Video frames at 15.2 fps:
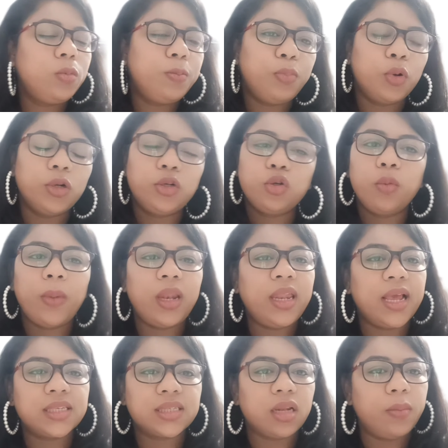put too
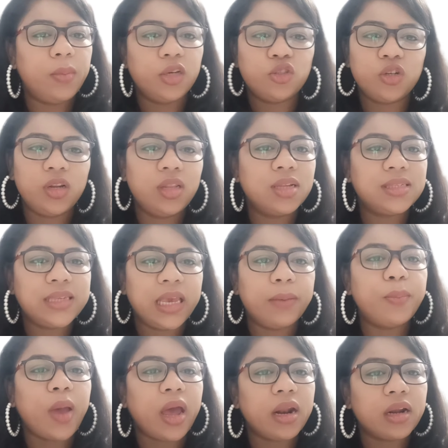many exclamation in the
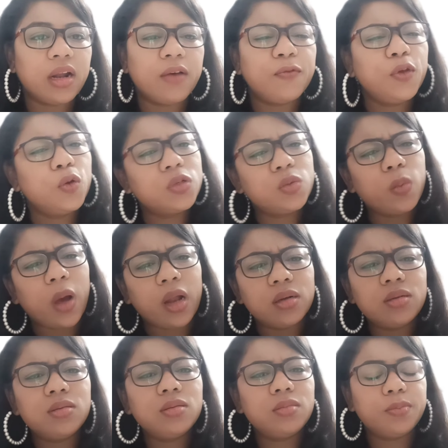same paragraph. Use
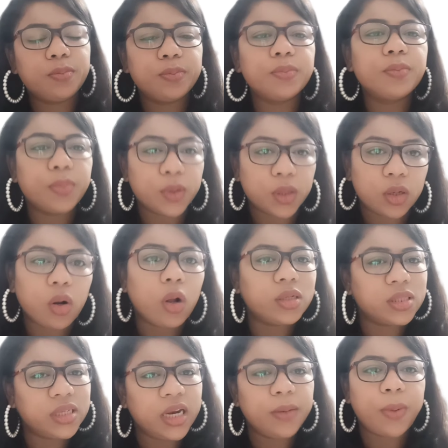one per
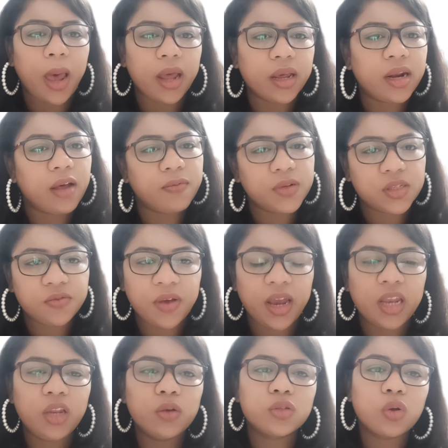alternate paragraph is
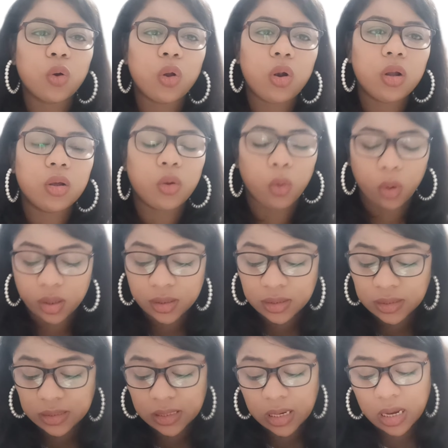fine. Use
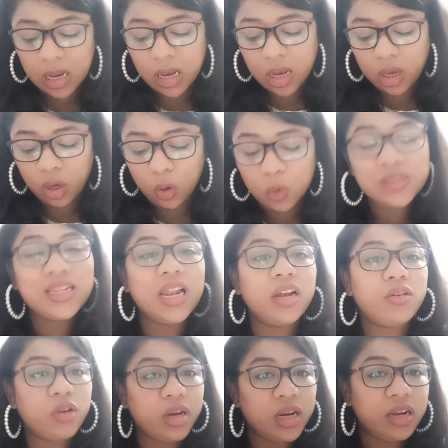colons. Use
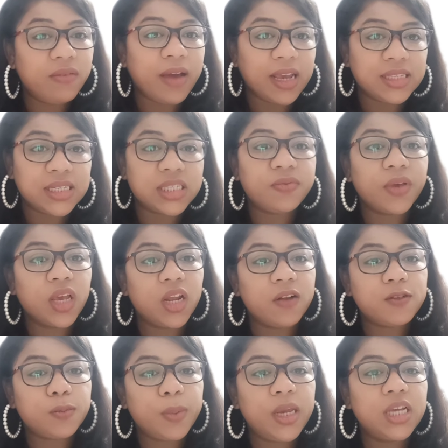literary devices, figure
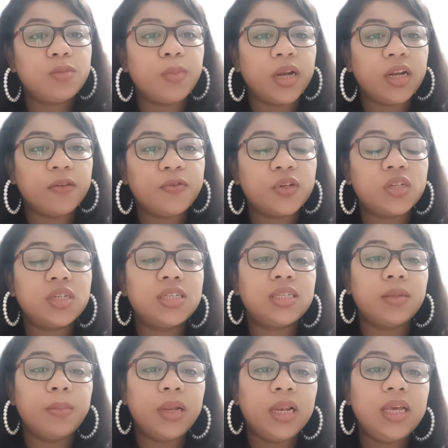of speech, metaphors,
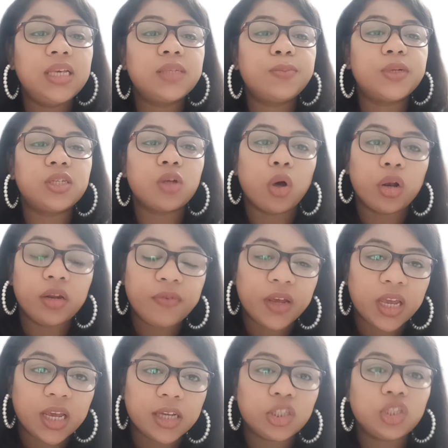similes,
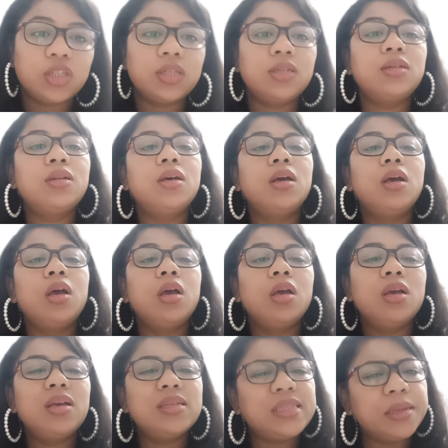personification.
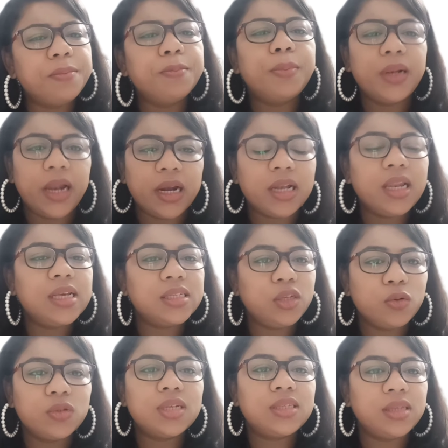Simple, at least
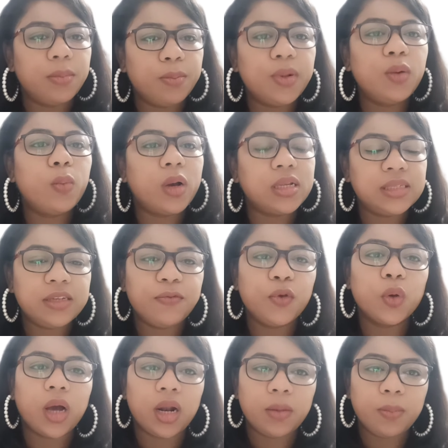use the simple ones if
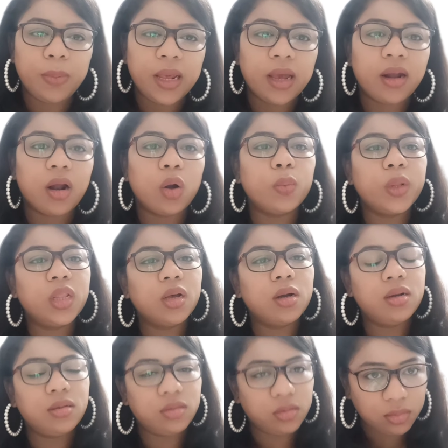you can't play around with
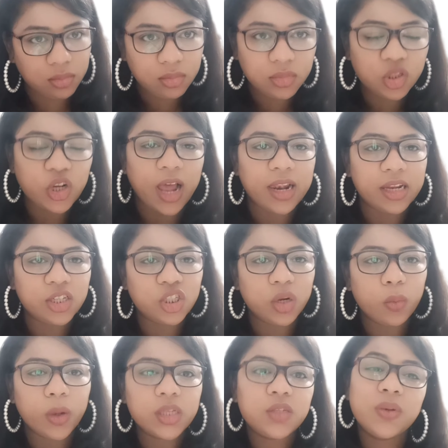the
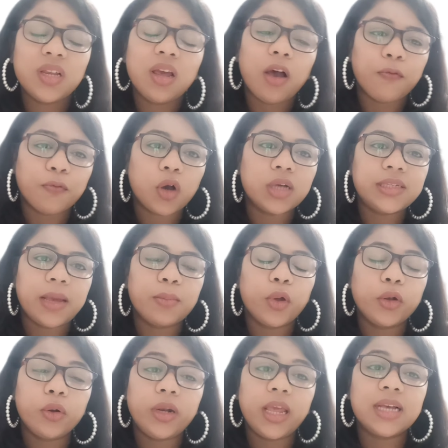challenging ones. Of course, I'm
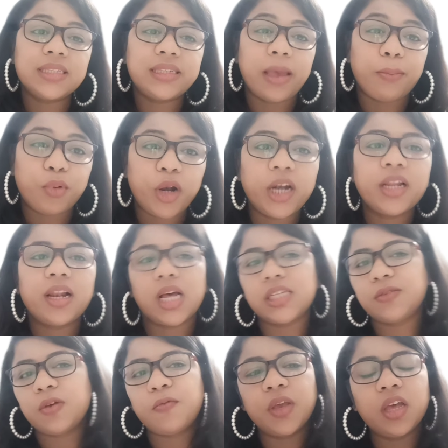going to take a separate
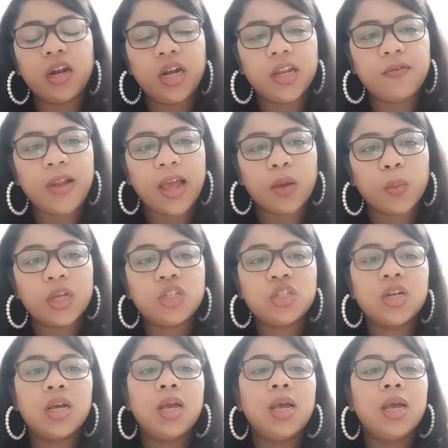class for figurative language,
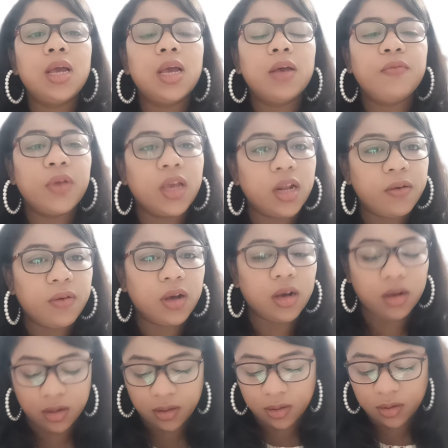figure
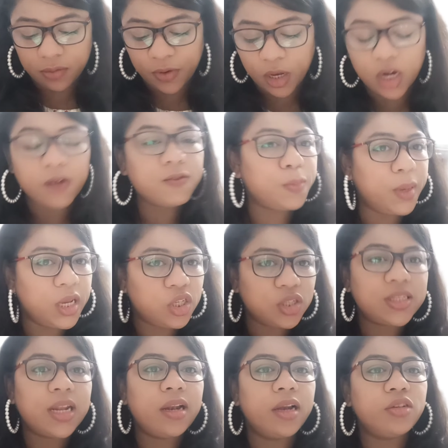of
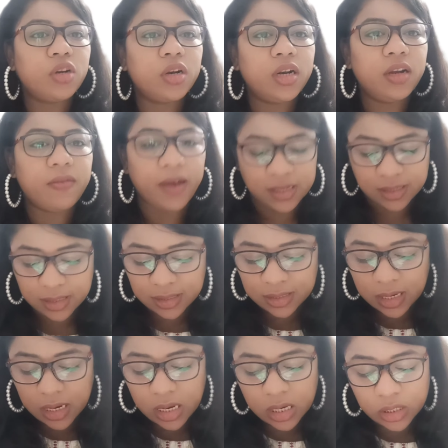speeches and literary
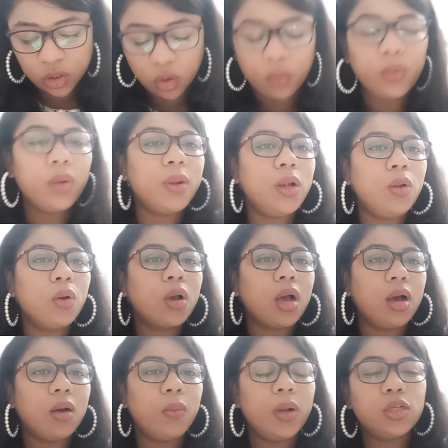devices. So
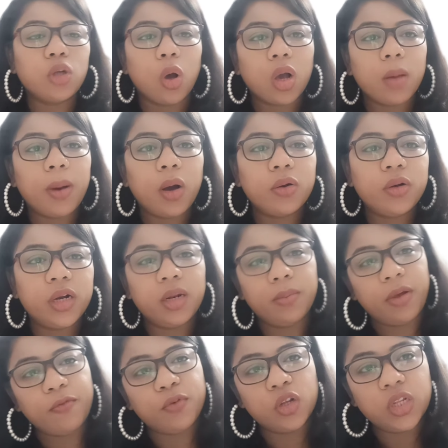we'll talk about it in
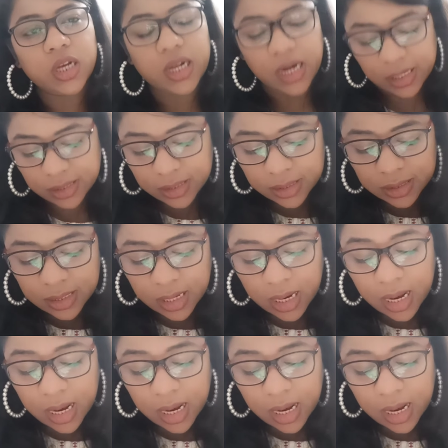my further classes.